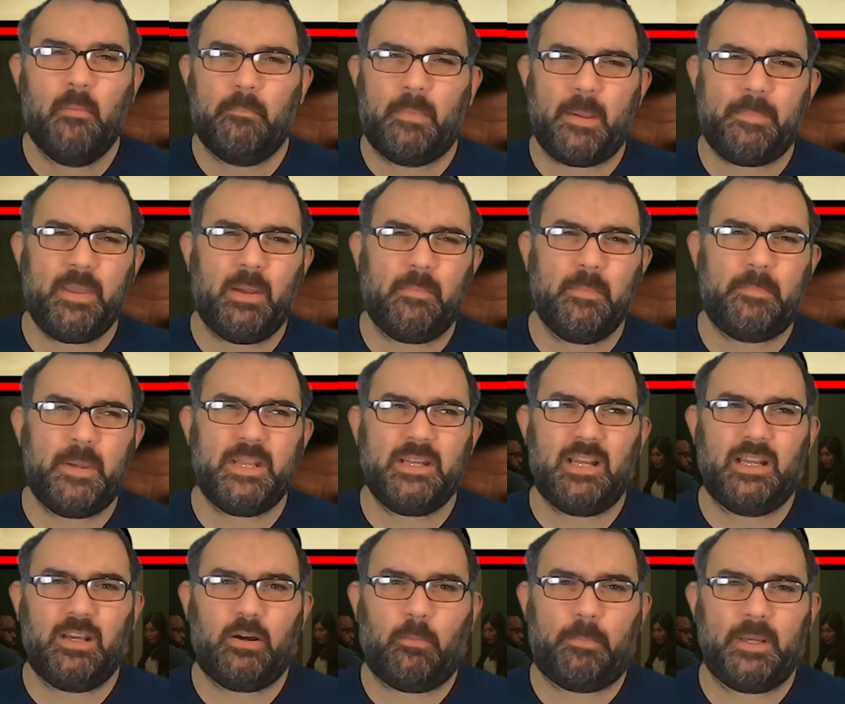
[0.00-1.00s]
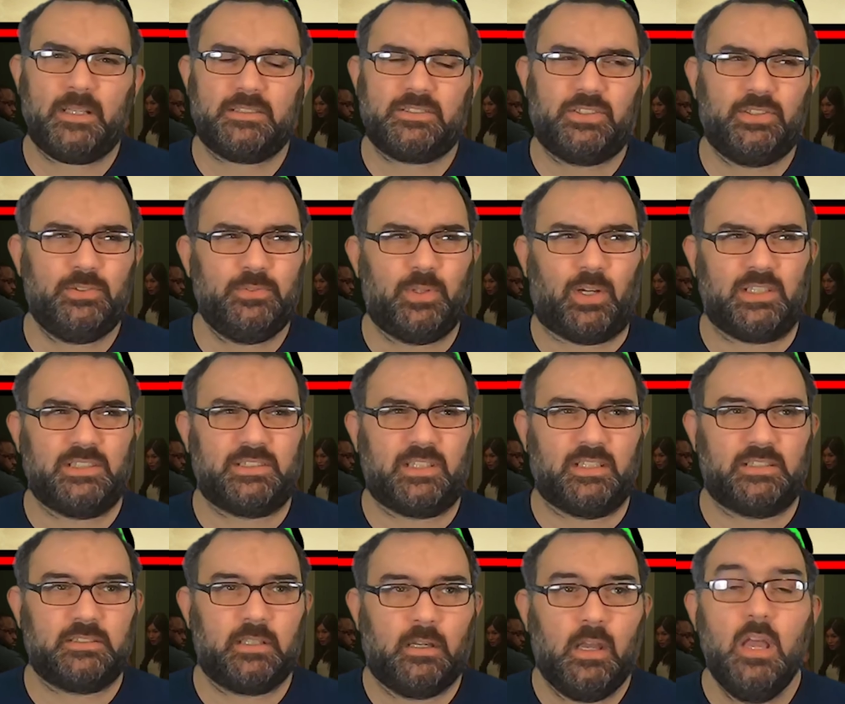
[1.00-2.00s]
Maybe I'm being a little bit too nice
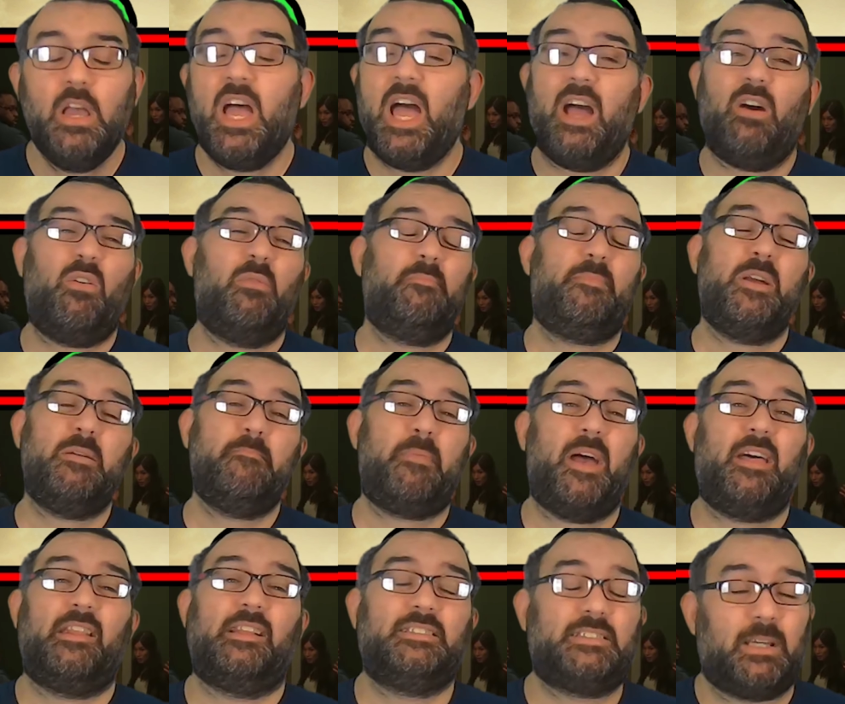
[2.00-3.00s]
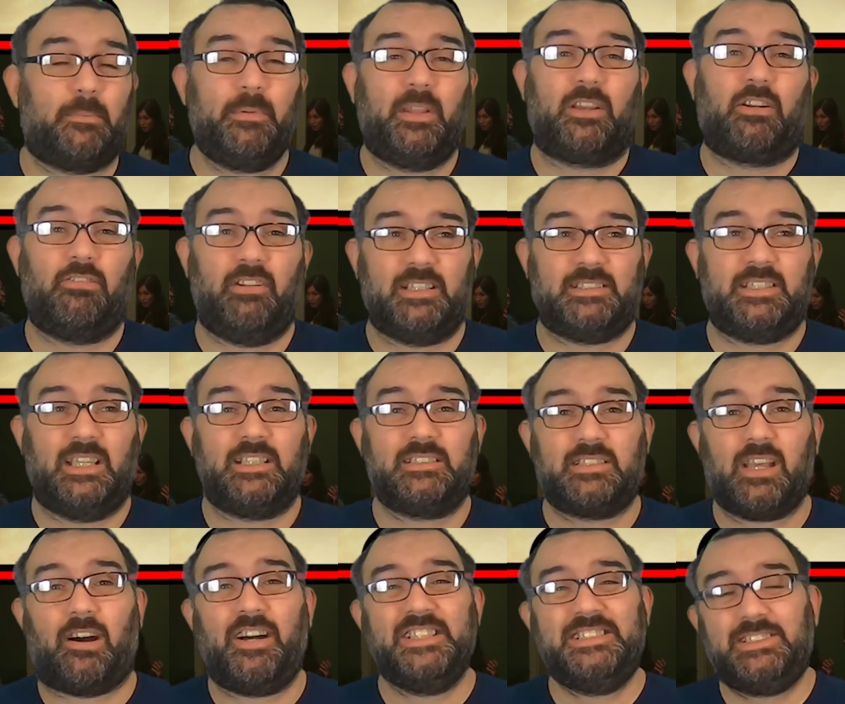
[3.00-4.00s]
this. Hell, I'm being better than some of the
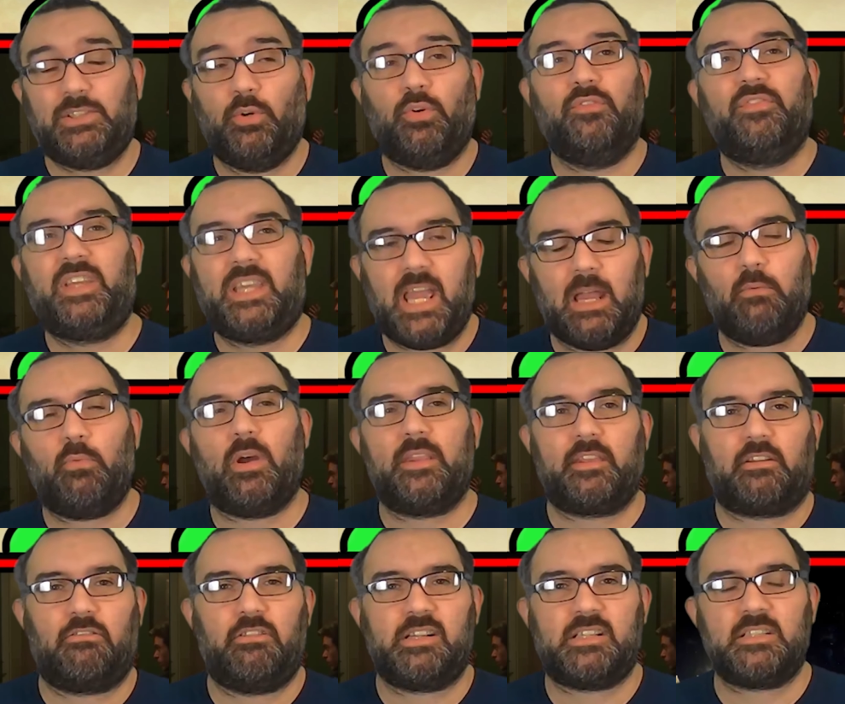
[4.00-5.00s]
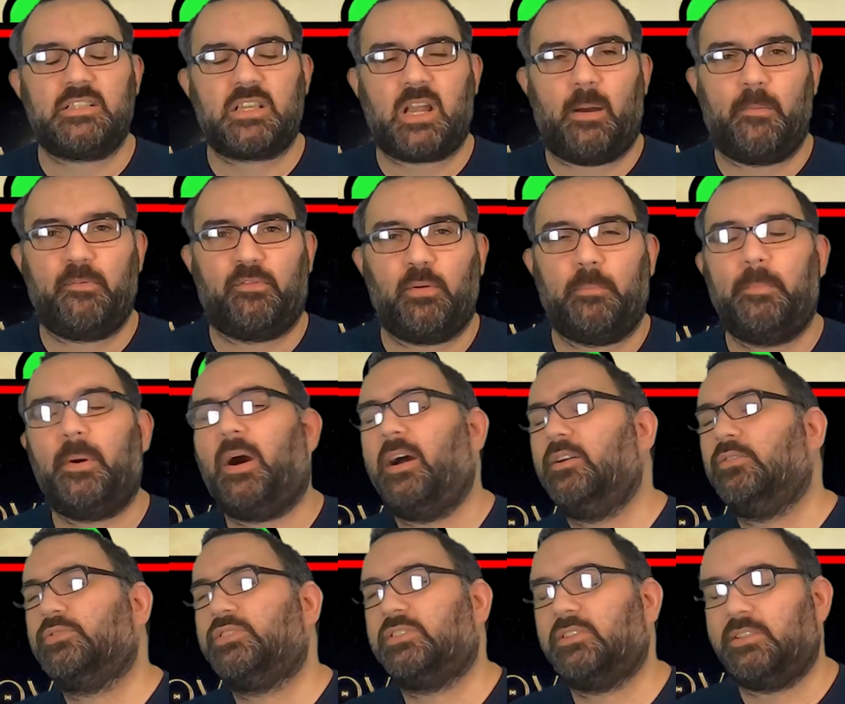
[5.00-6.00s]
critics. I sort of get where the critics come from, but I
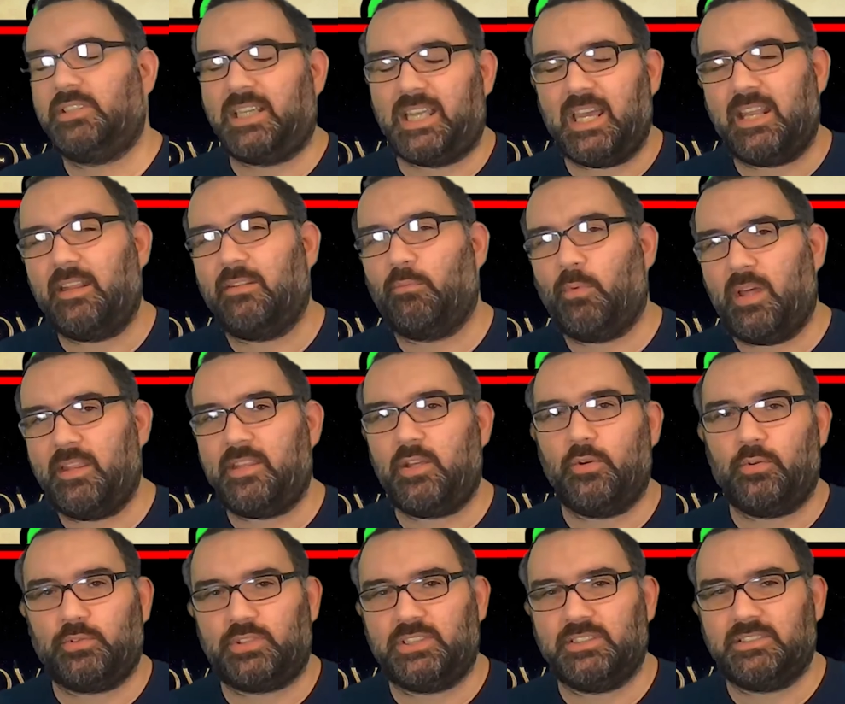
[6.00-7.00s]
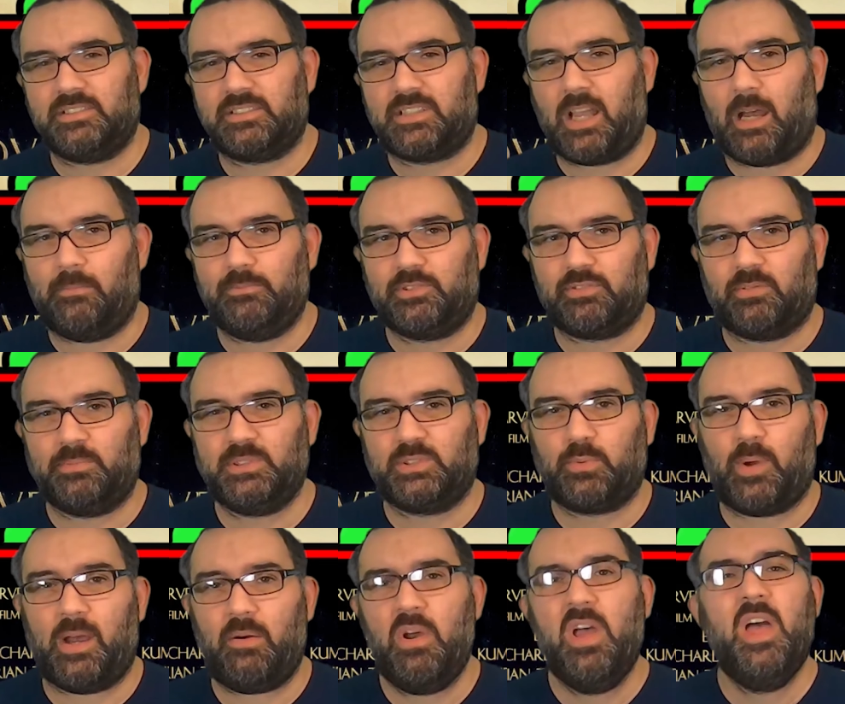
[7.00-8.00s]
also get where the audience comes from as
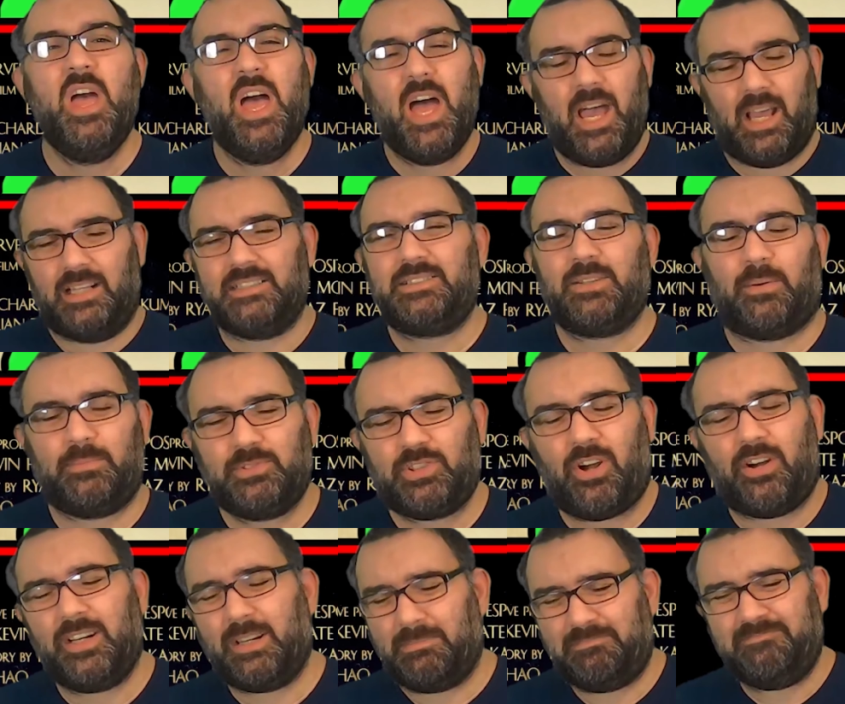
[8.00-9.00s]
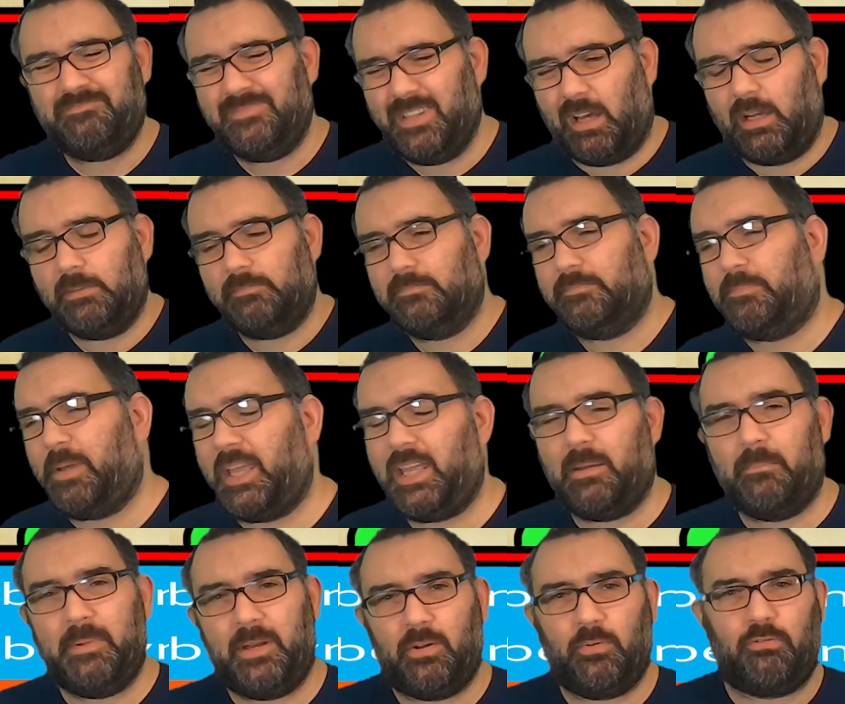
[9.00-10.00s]
well. Uh, so I'm trying to like be
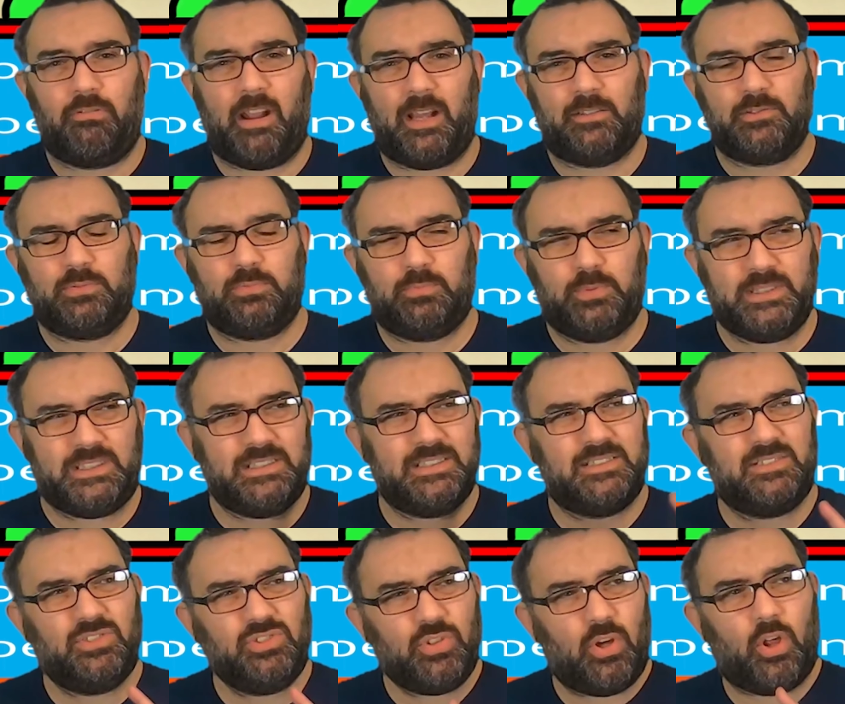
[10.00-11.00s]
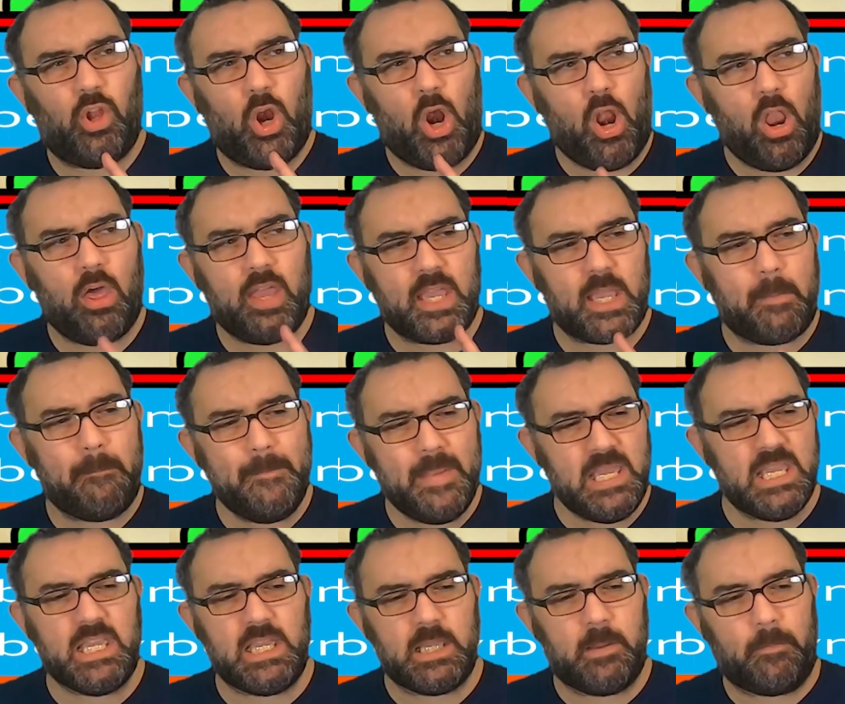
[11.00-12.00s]
a middle ground, which is not like
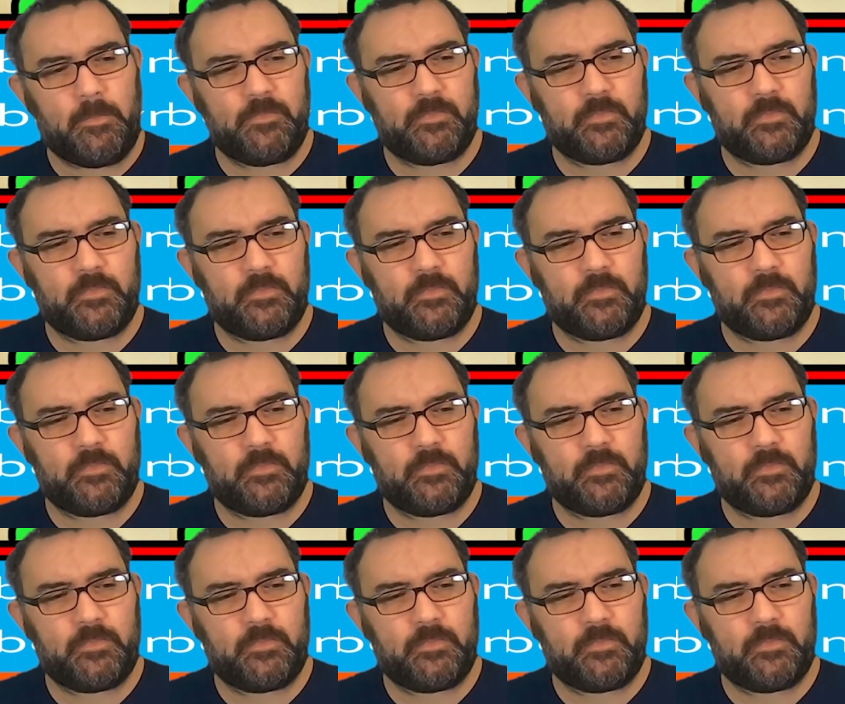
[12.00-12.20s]
me.